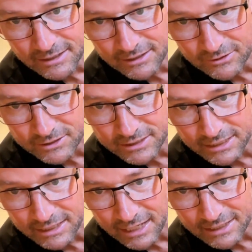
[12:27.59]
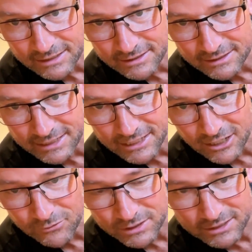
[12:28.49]
You'll see that,
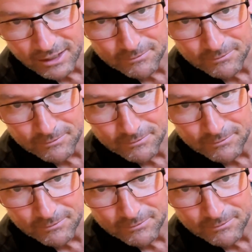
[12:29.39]
with